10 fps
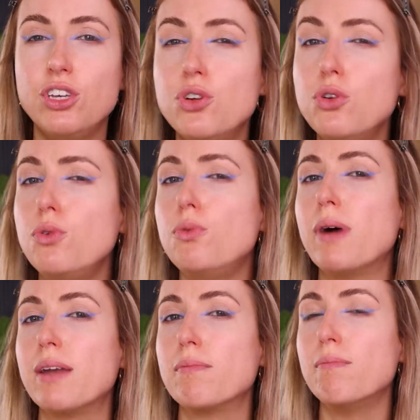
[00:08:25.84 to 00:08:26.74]
you
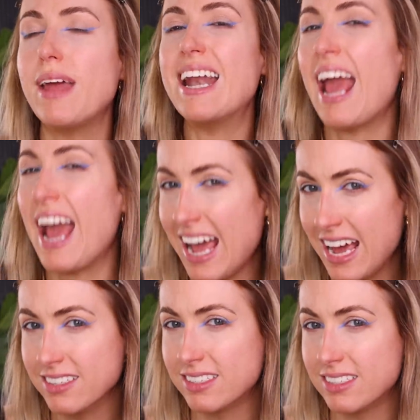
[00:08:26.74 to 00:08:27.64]
but
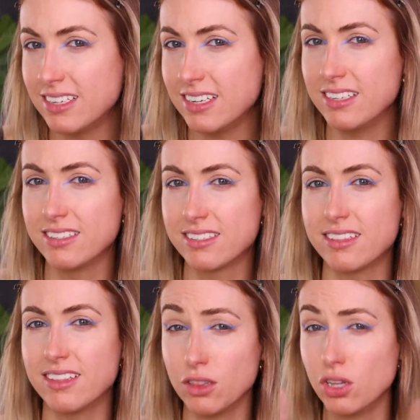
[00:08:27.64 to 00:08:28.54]
enhanced is
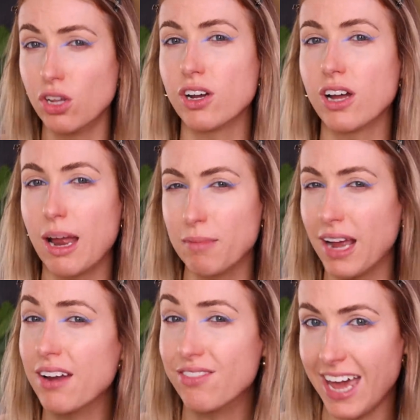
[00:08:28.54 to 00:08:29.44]
the look I'm
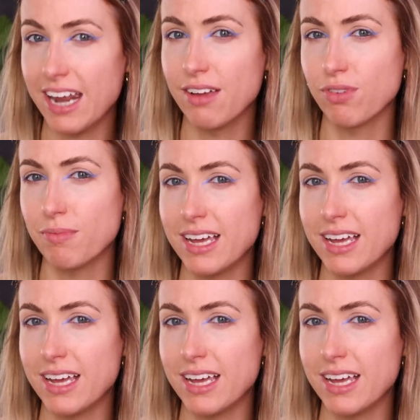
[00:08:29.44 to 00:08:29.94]
kind of getting from